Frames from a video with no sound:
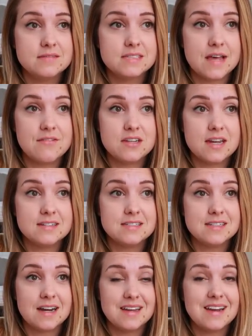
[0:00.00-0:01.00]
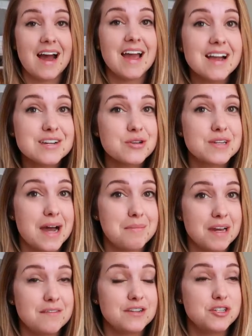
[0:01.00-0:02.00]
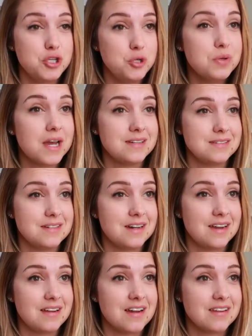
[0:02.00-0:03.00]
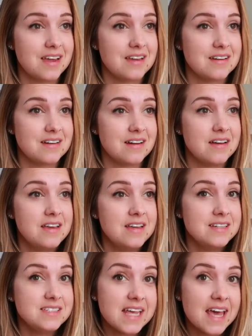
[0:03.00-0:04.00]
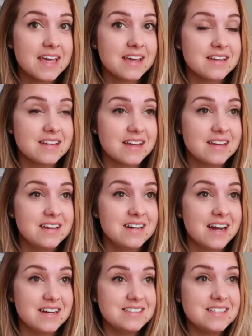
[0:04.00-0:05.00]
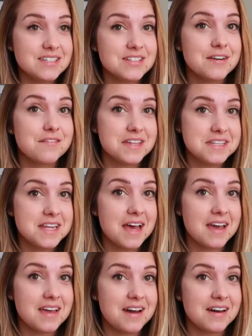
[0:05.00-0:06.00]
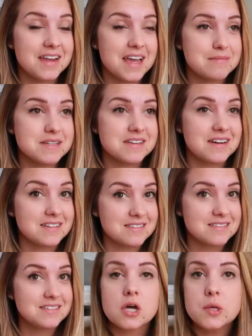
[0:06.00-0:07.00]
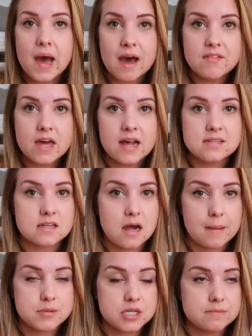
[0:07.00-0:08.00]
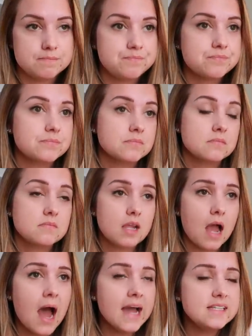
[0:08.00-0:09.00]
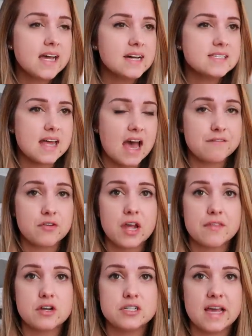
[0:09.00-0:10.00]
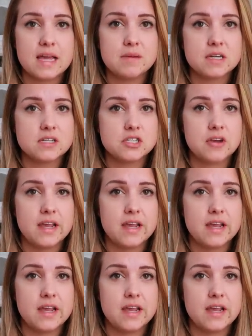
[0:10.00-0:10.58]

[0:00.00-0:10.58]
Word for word: $7.99. I actually got mine for $2.99 on like a day, like a deal of the day on Amazon. So you have that as an option. I test every other day because